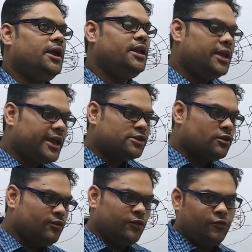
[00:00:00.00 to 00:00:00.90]
in case
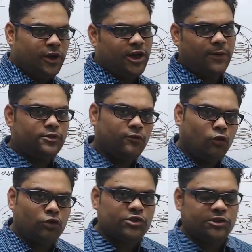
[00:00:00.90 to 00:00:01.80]
of different types of
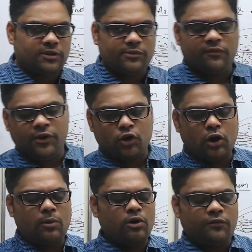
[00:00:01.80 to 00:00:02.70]
photosystems, if we
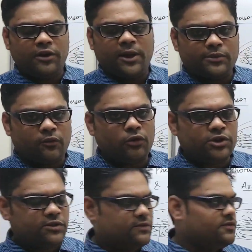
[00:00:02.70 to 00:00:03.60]
talk about different types of
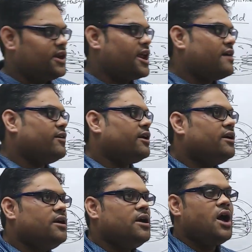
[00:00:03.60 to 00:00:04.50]
photosystems we are having,
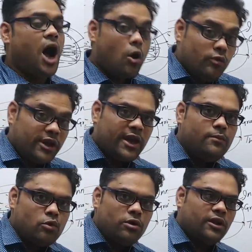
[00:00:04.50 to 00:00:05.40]
how we
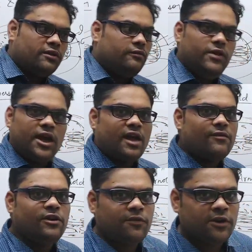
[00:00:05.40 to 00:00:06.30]
came to know that we are
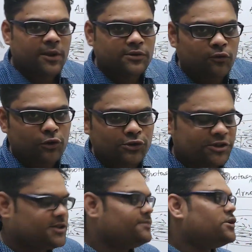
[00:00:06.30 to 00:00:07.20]
having different types of
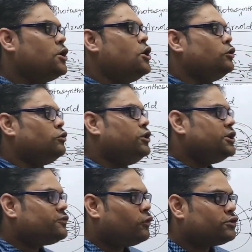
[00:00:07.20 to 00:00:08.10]
photosystems. So
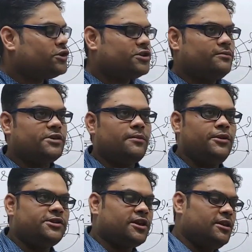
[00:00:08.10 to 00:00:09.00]
these photosystems are
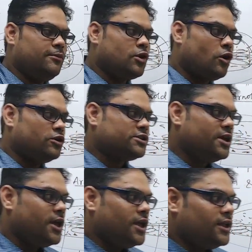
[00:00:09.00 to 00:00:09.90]
basically because
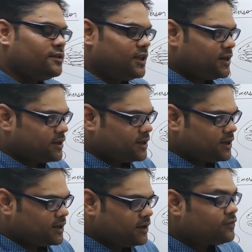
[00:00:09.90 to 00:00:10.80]
that
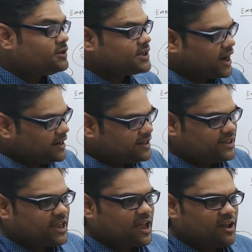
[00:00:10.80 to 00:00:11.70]
different
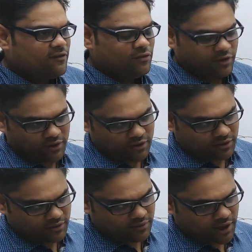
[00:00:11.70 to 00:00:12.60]
scientists, they have
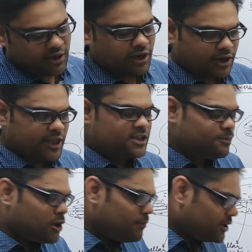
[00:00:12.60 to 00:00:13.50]
conducted
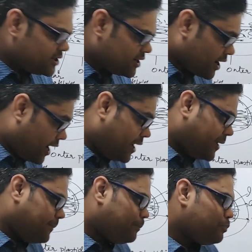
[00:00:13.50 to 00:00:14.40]
experiments
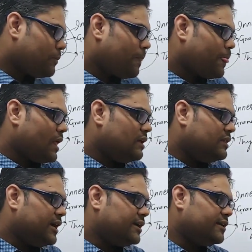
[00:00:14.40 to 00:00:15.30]
regarding
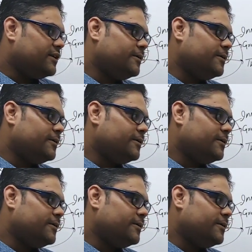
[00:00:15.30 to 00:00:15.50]
that